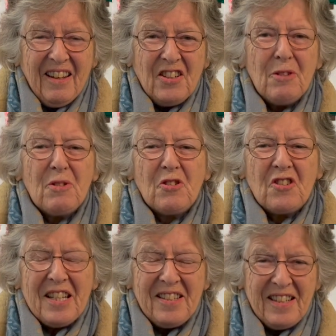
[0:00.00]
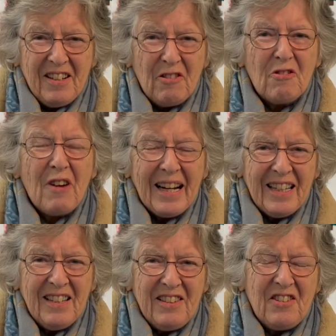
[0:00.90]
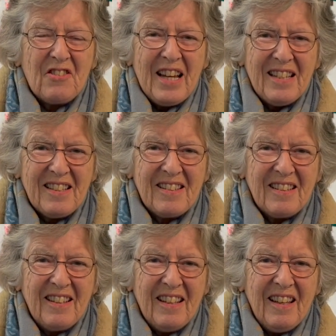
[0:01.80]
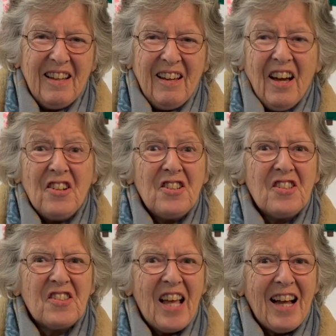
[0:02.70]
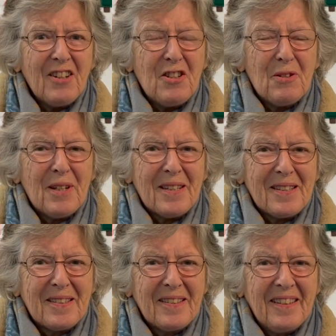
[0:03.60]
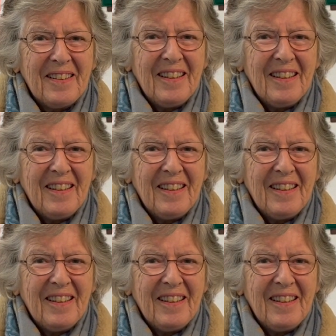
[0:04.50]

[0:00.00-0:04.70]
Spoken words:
She was dressed in a ragged dress, and she sang to us.